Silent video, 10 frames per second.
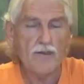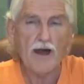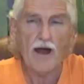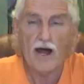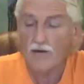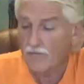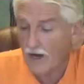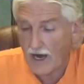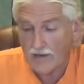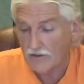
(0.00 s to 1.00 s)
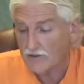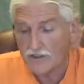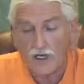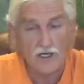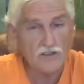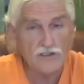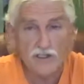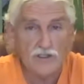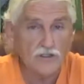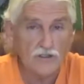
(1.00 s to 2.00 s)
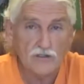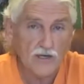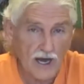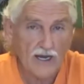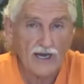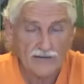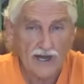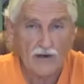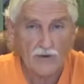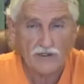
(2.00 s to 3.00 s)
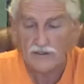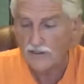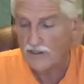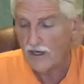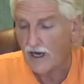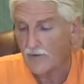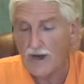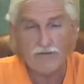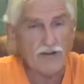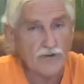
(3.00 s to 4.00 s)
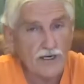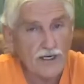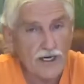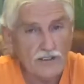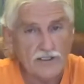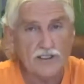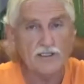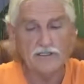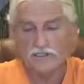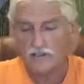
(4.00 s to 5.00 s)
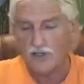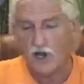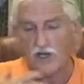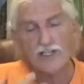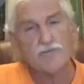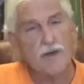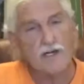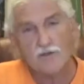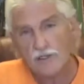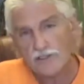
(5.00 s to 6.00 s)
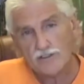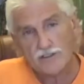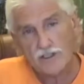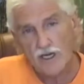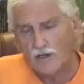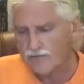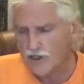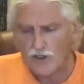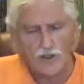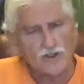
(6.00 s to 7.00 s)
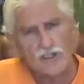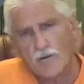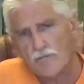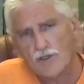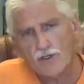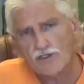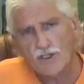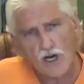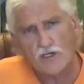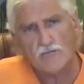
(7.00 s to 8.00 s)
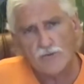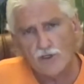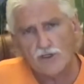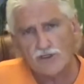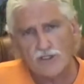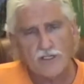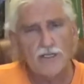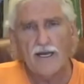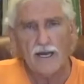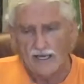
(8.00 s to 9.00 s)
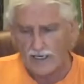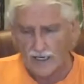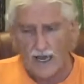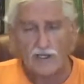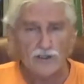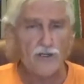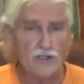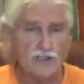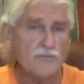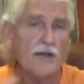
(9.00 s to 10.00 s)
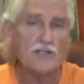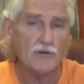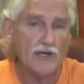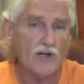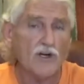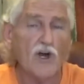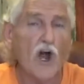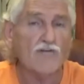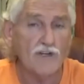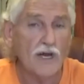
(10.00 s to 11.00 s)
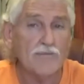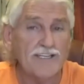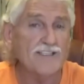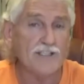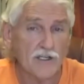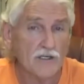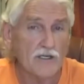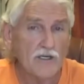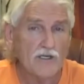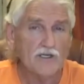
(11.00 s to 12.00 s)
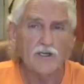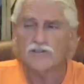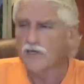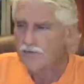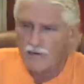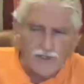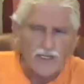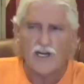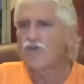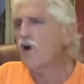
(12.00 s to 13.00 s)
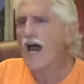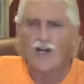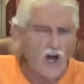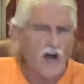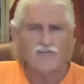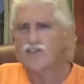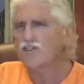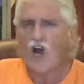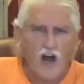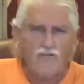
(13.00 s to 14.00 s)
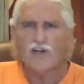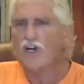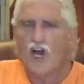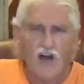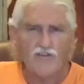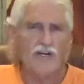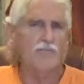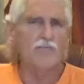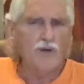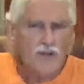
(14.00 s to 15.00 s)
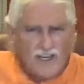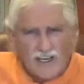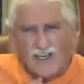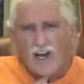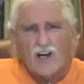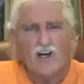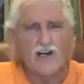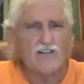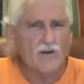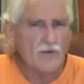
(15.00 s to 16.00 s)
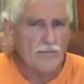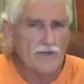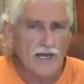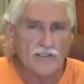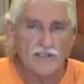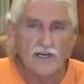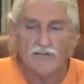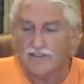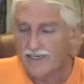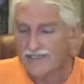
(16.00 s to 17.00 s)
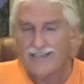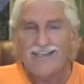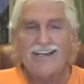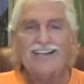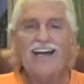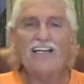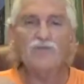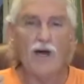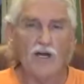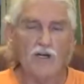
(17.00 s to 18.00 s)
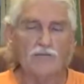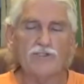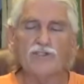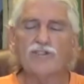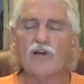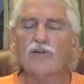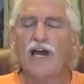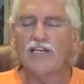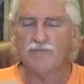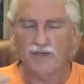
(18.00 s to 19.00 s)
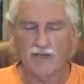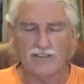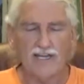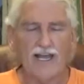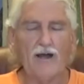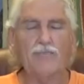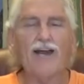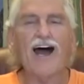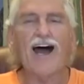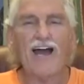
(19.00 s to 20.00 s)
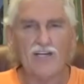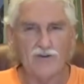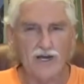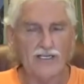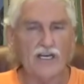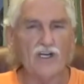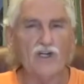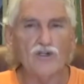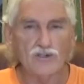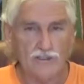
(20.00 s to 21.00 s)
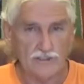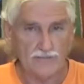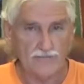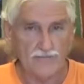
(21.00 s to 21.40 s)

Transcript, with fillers: Now, I use lungs too. I like that one. We have a 3-lung tea. This is all expectorates. Helps to loosen up mucus, harden mucus, and allows you to expectorate it or cough it up easier. You know, sometimes you get a dry cough, just coughing and pulling and hurting the rib cage and everything. That's why herbs are so nice, because they help to hydrate and loosen.